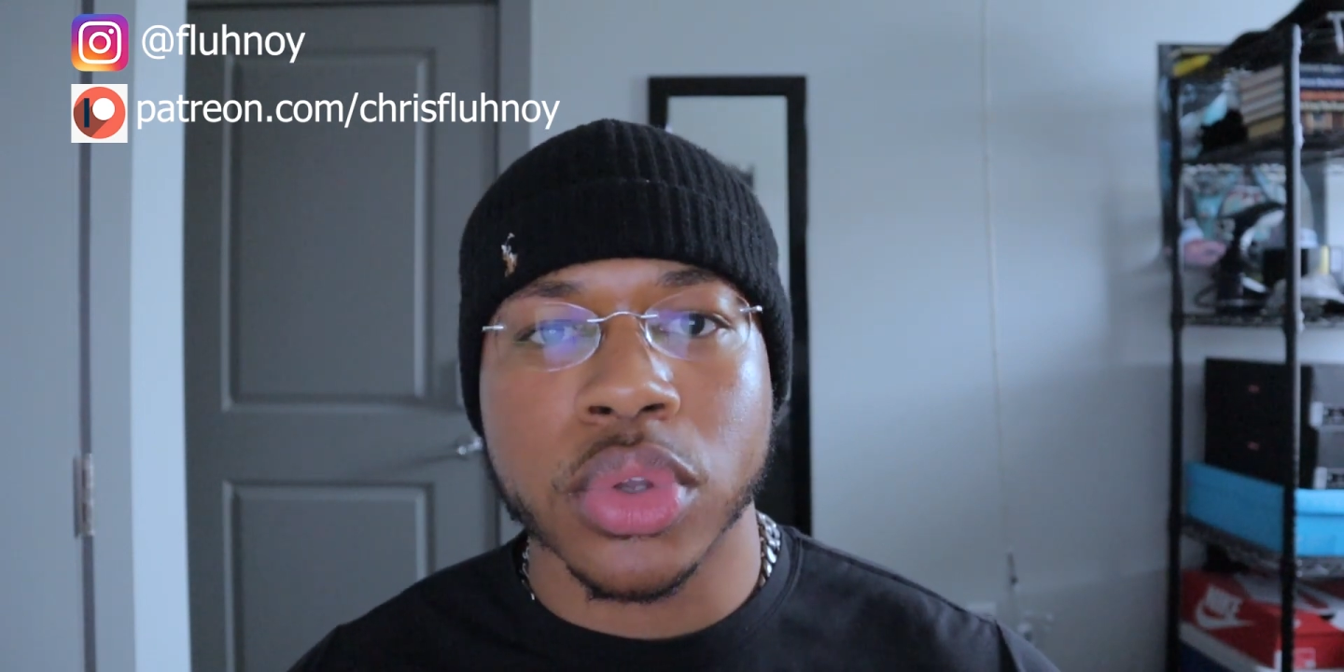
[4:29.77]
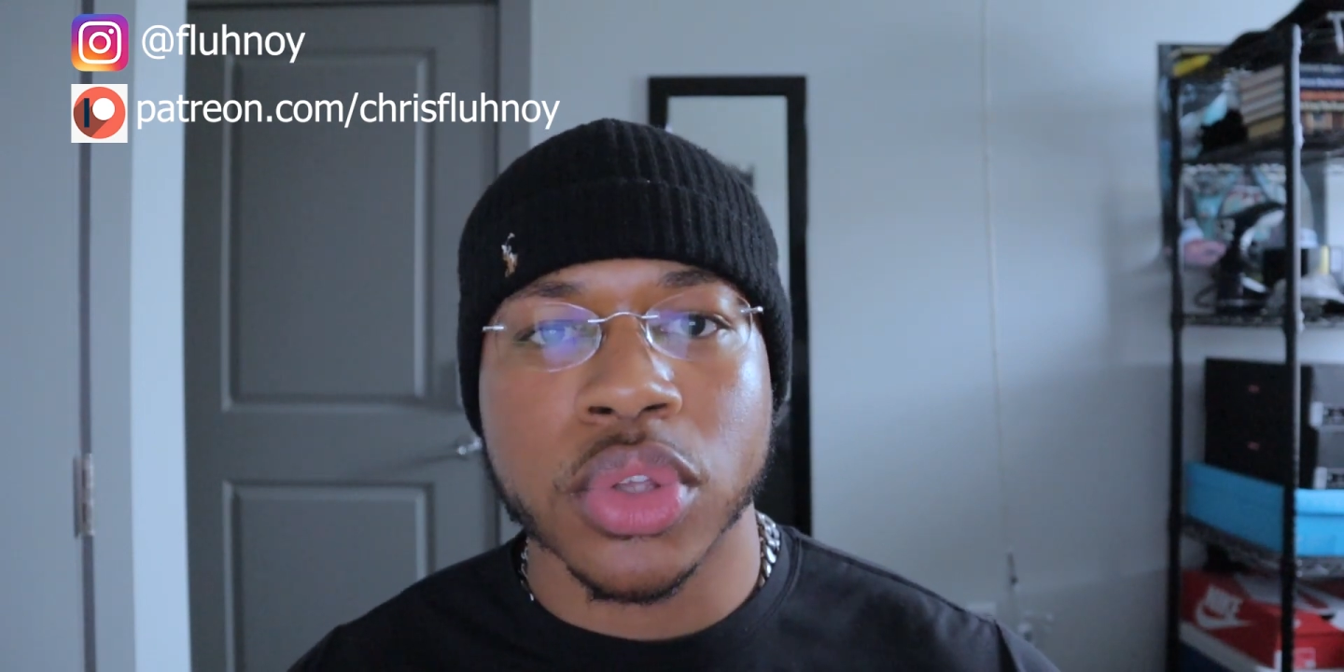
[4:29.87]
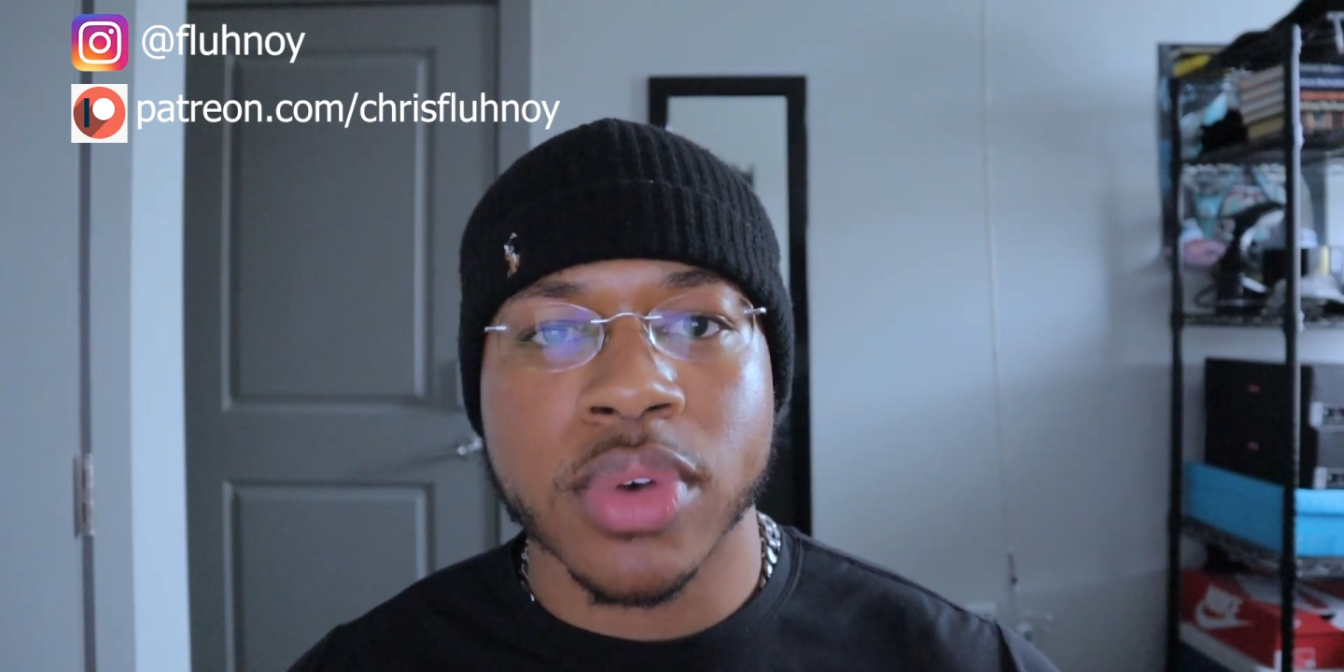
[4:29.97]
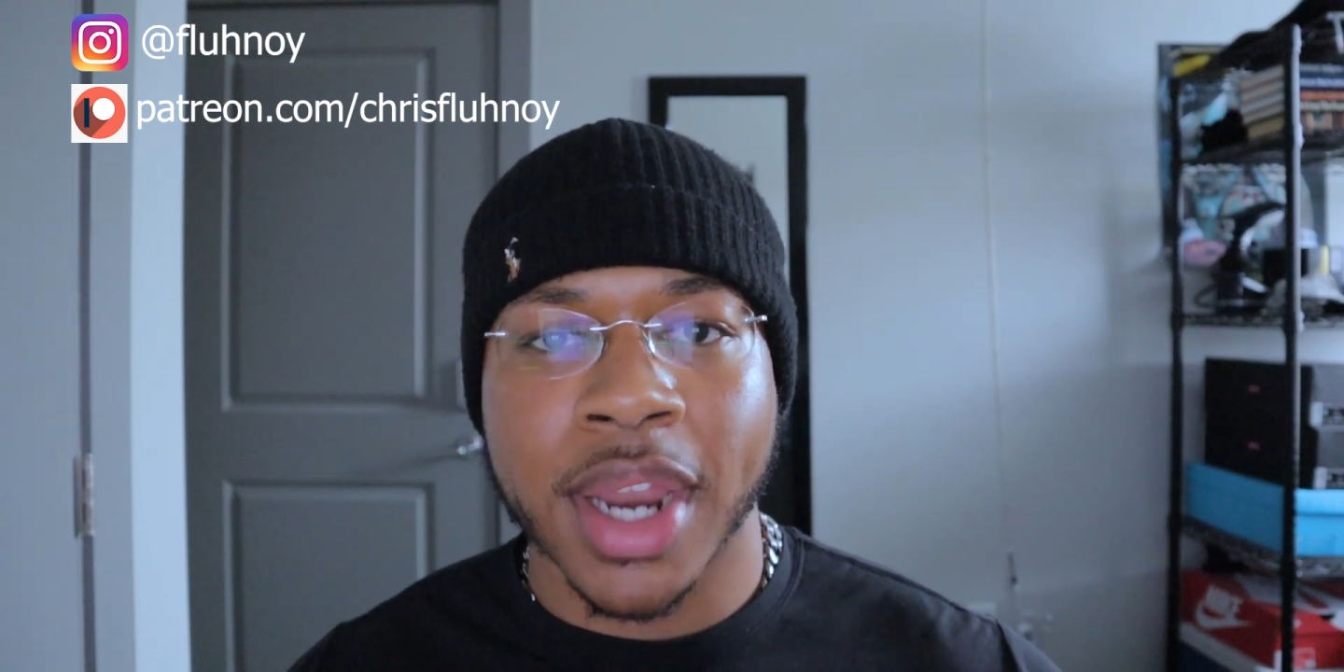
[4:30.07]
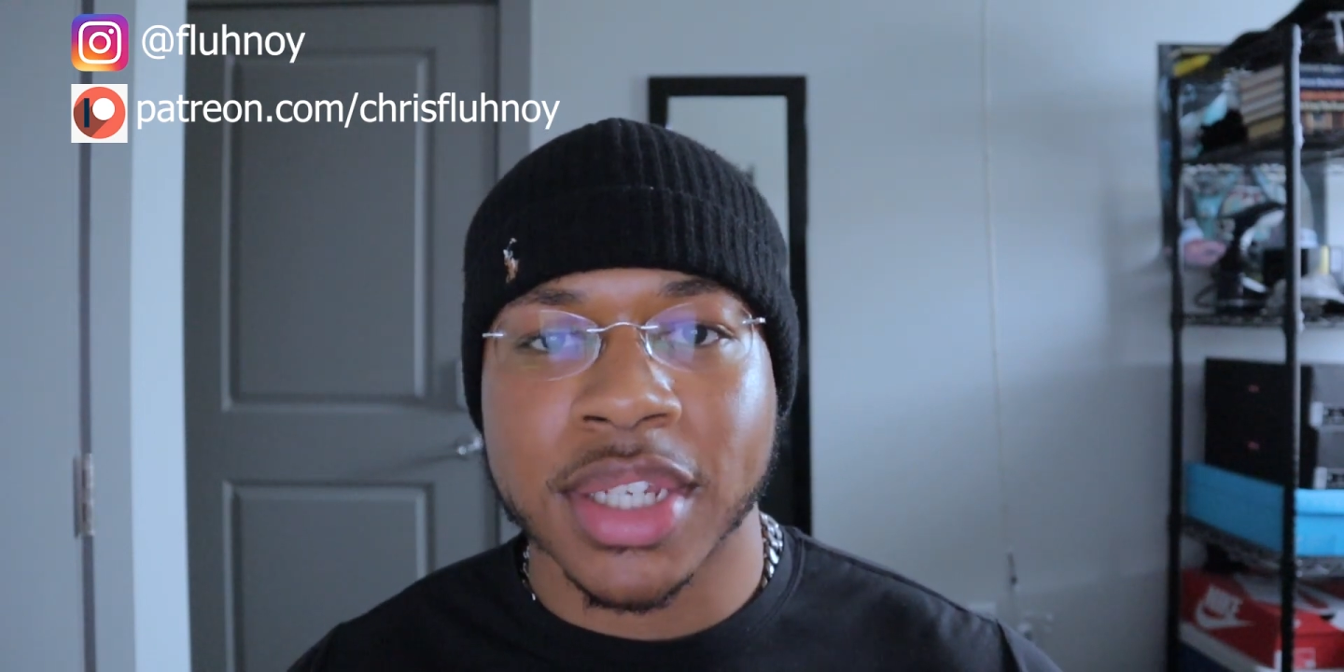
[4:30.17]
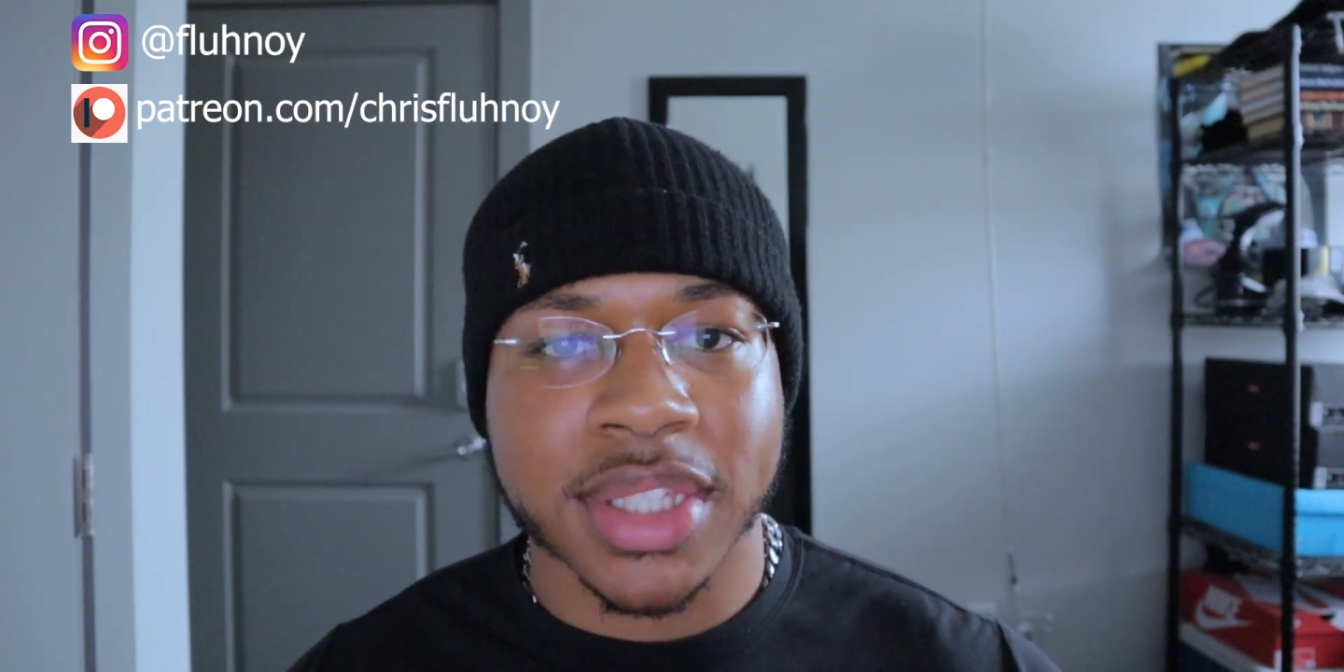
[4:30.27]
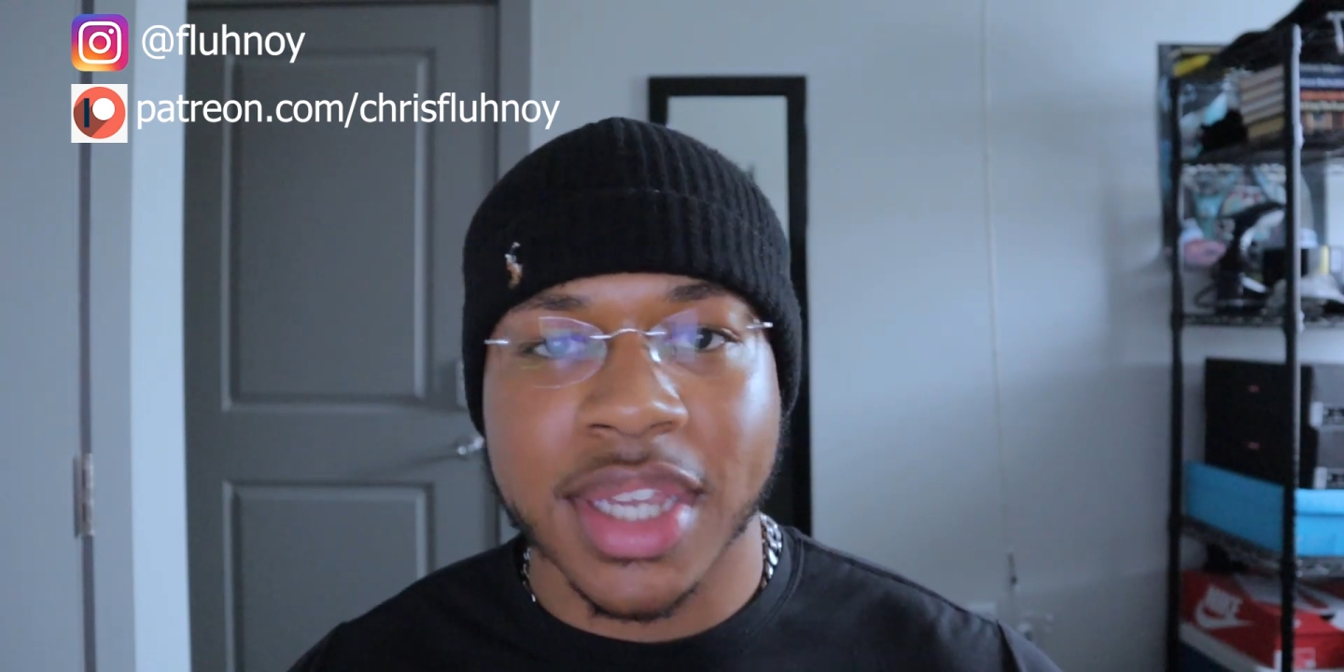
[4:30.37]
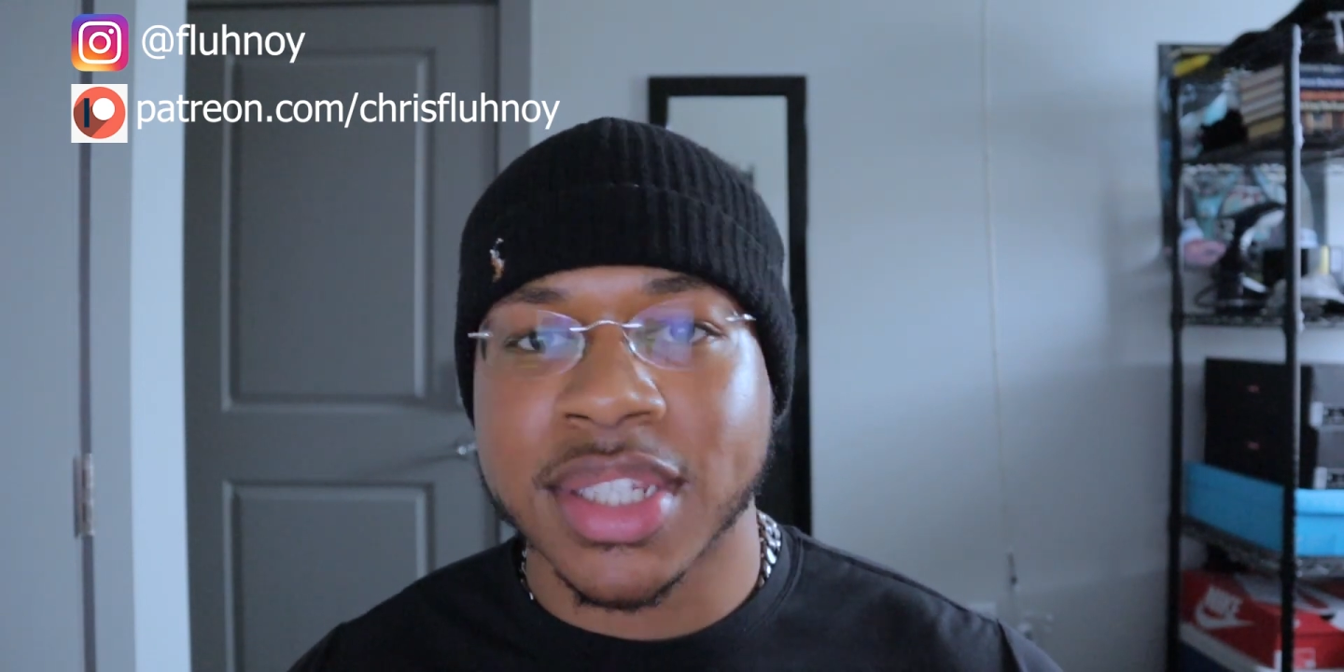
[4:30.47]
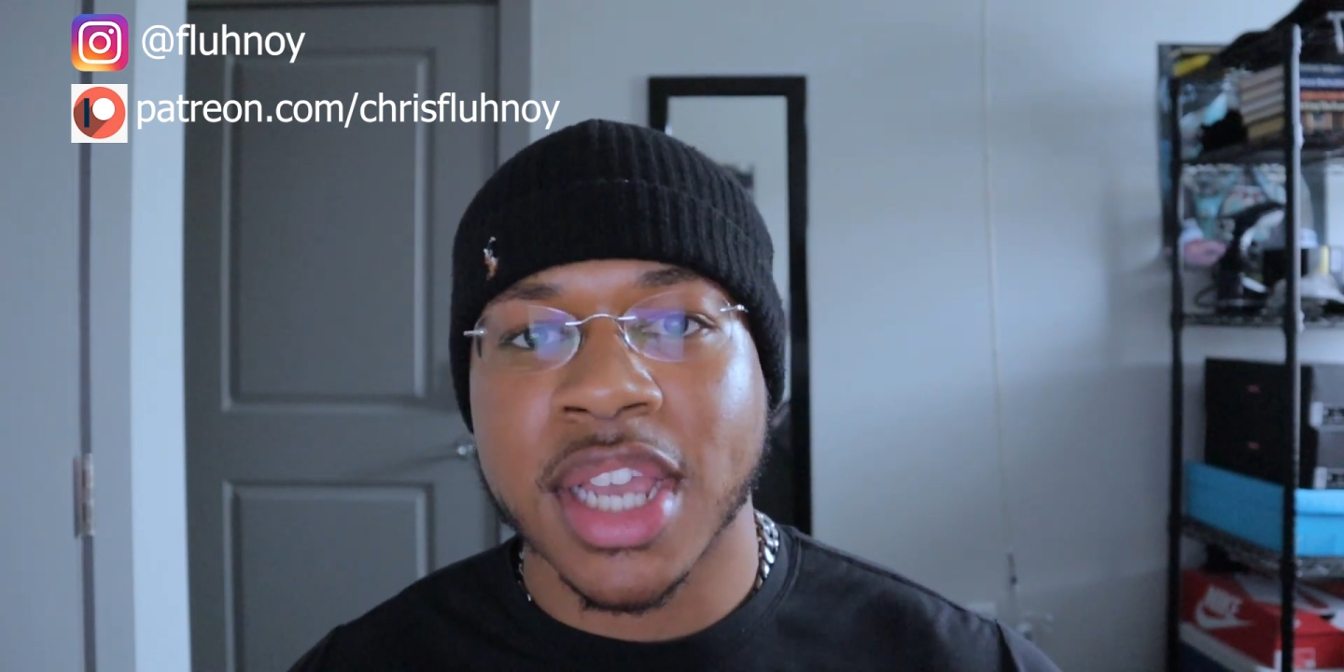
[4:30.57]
United States